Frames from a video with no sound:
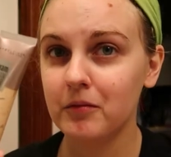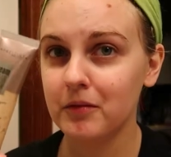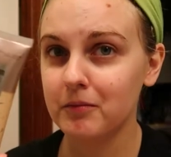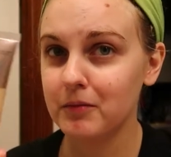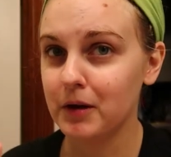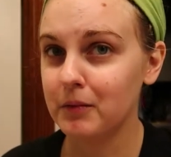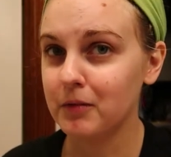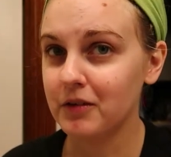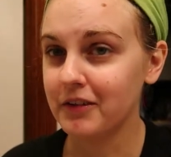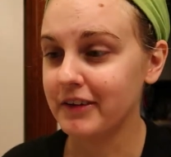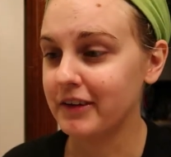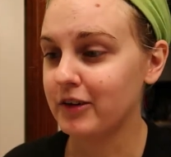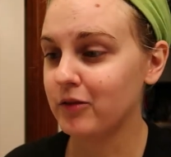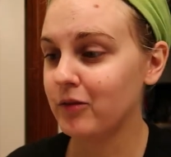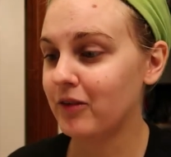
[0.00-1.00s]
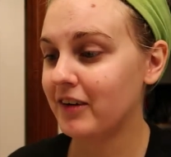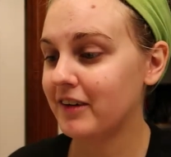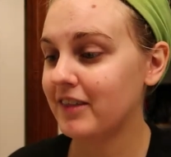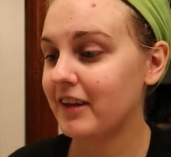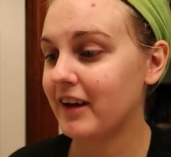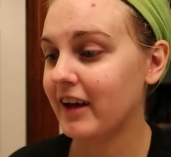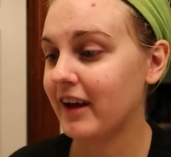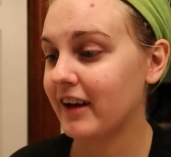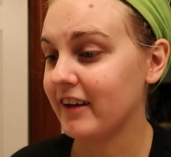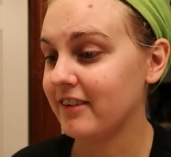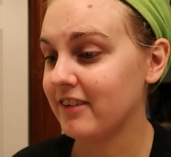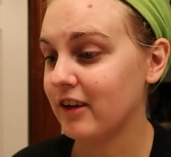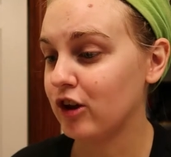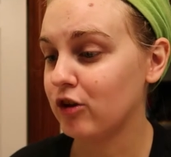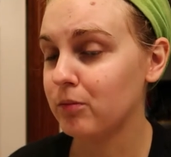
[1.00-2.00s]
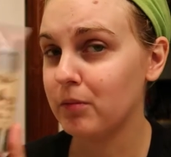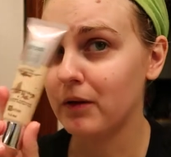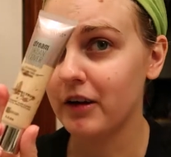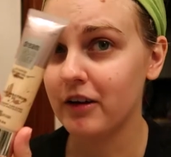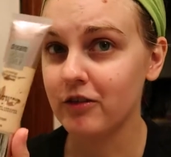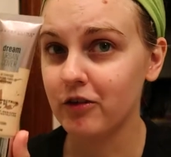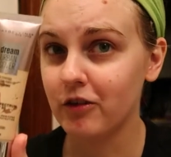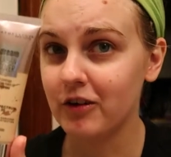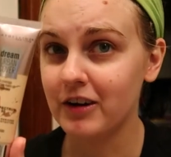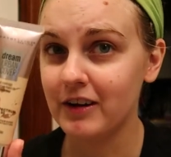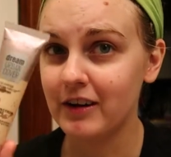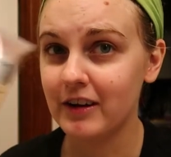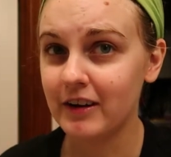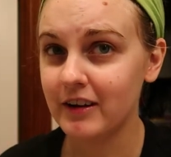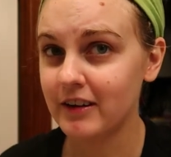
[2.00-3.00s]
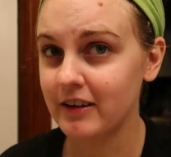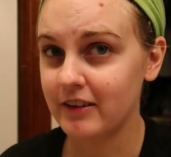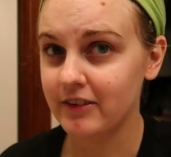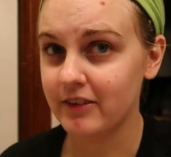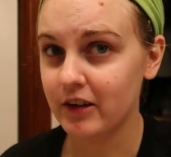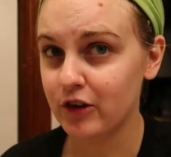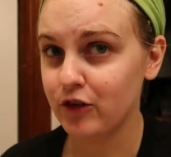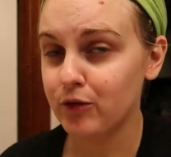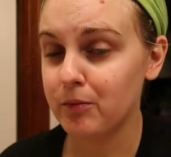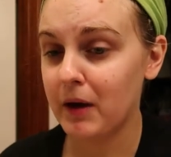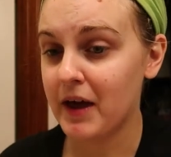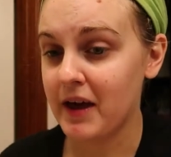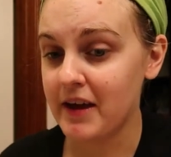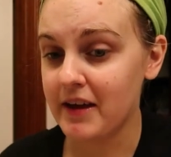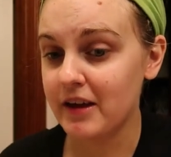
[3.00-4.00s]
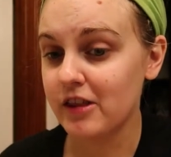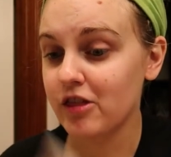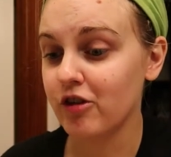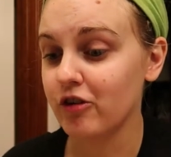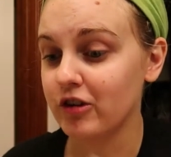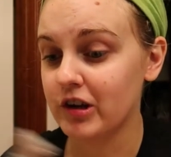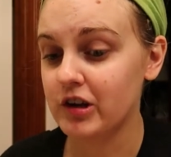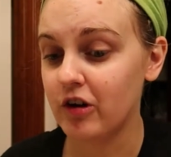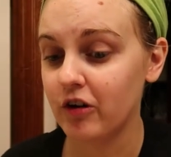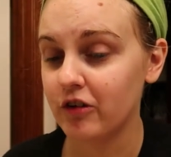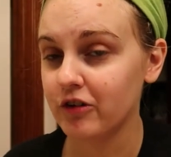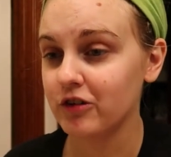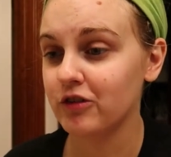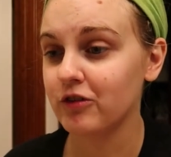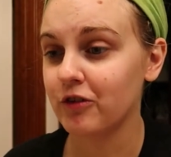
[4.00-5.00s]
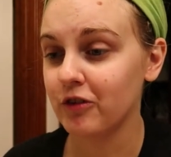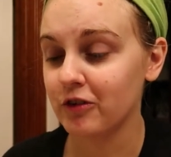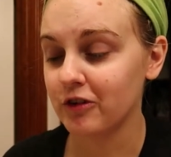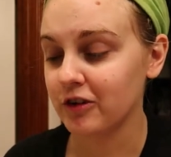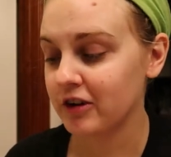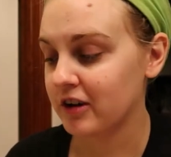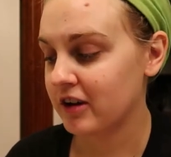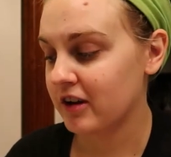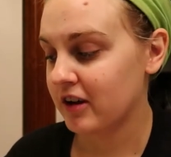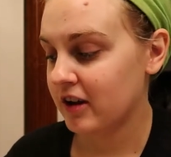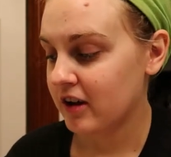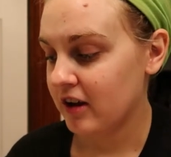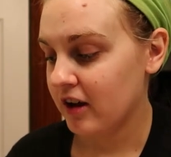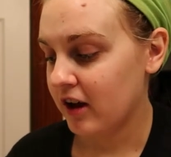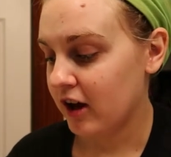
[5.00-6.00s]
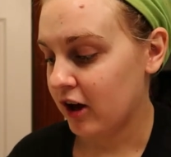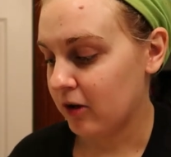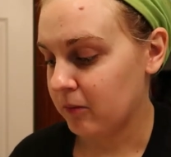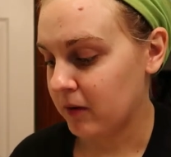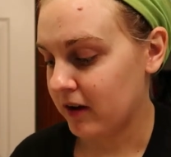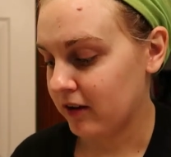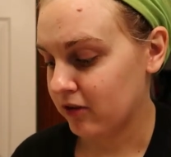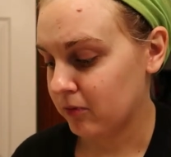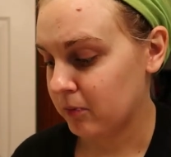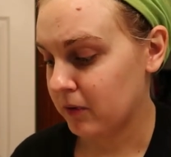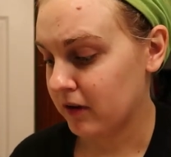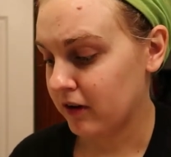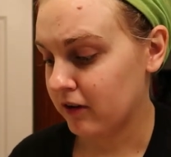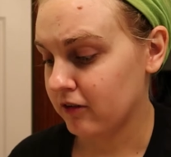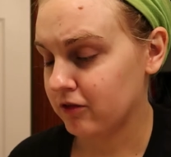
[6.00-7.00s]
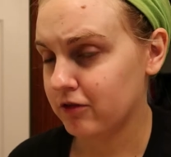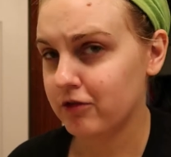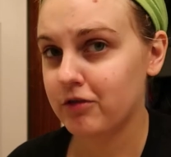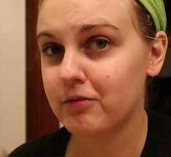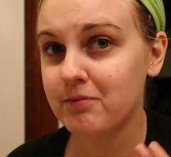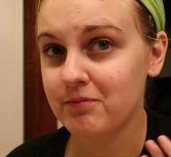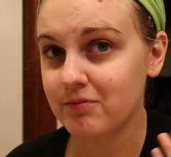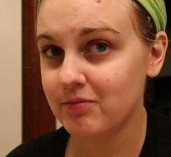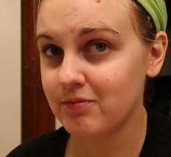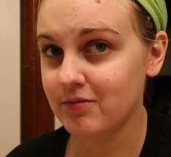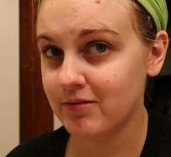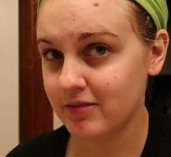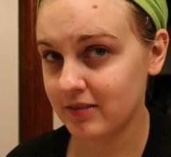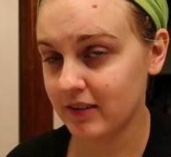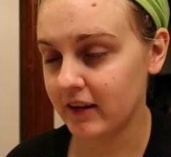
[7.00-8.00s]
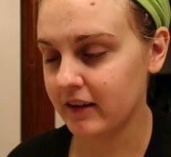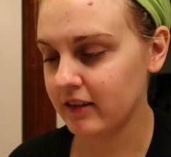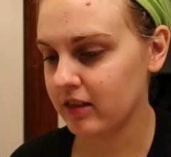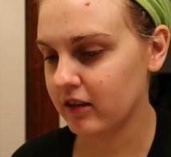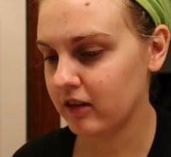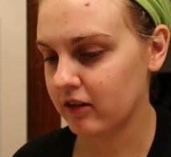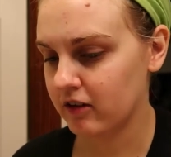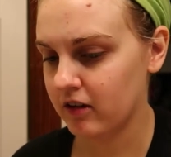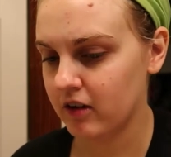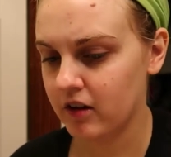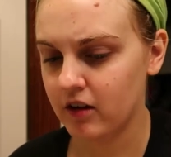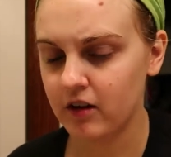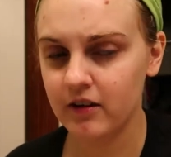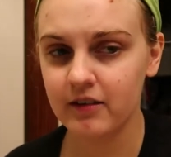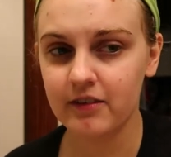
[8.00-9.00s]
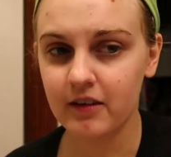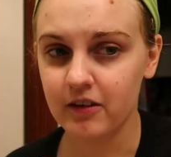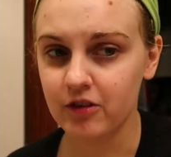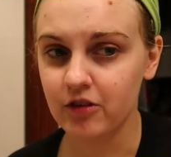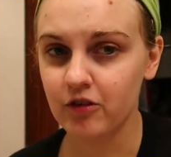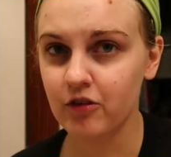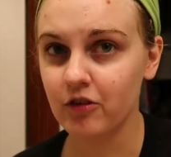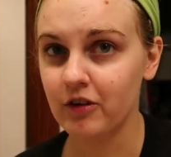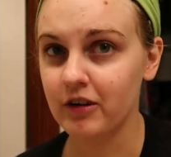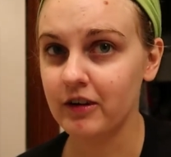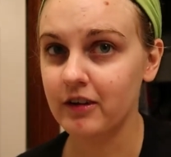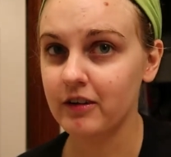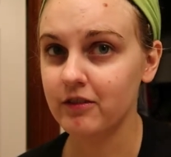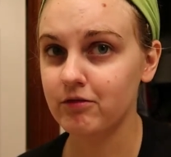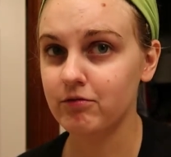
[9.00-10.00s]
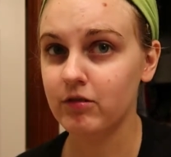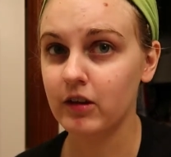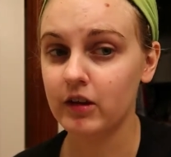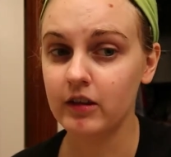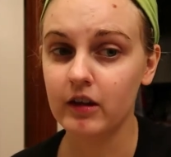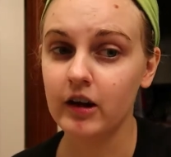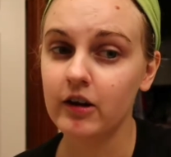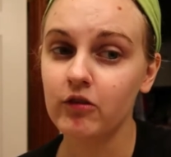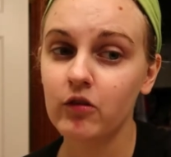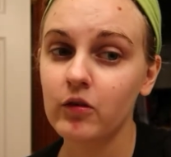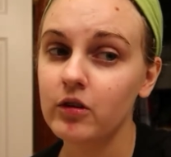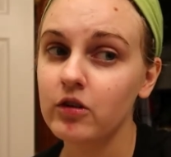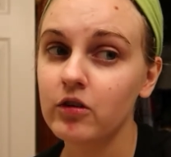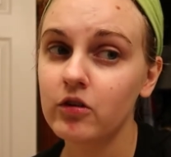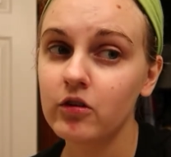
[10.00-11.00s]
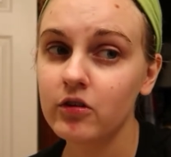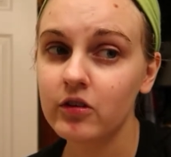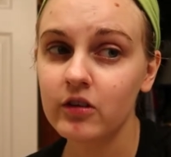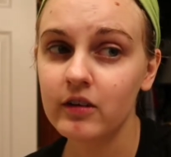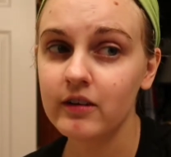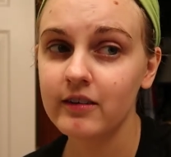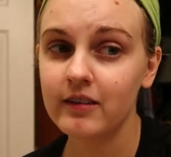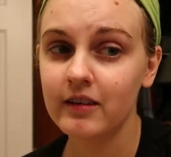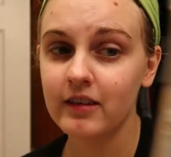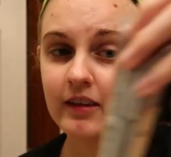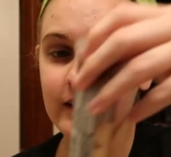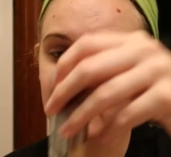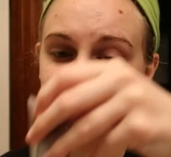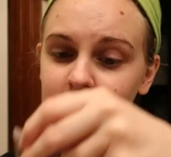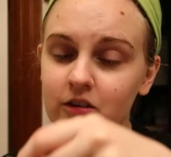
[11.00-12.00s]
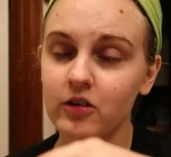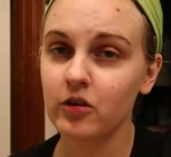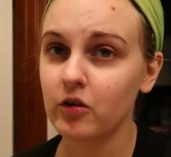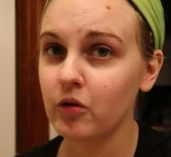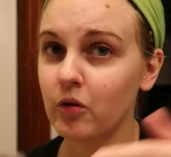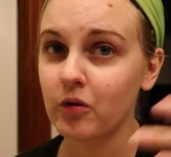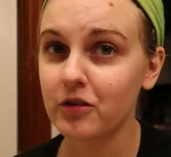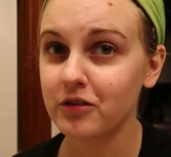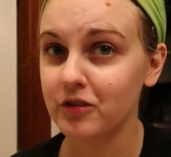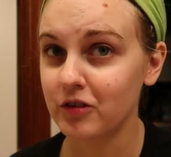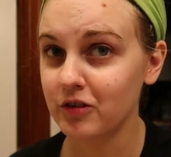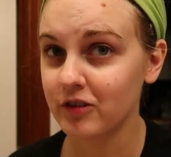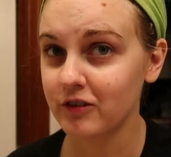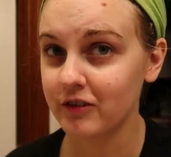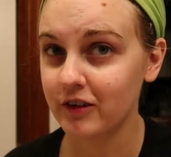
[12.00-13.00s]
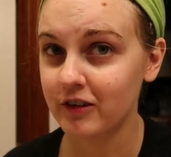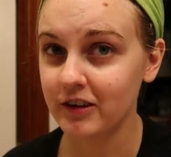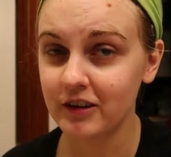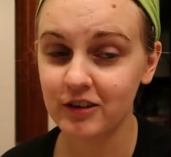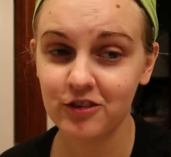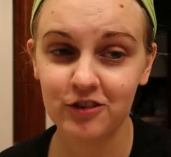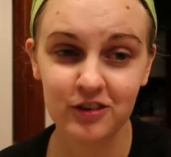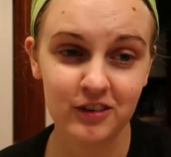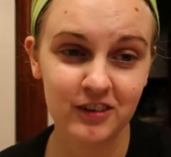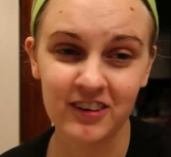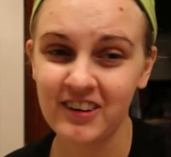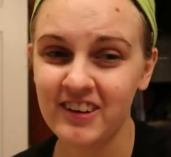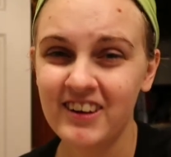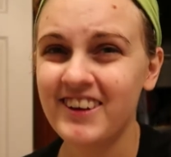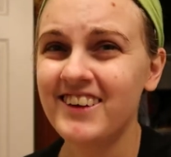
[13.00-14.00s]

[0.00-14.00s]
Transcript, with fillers: Maybelline one that has SPF already in it, instead of paying $30 for SPF, like the sunscreen thing that everyone uses, and then of course use a foundation.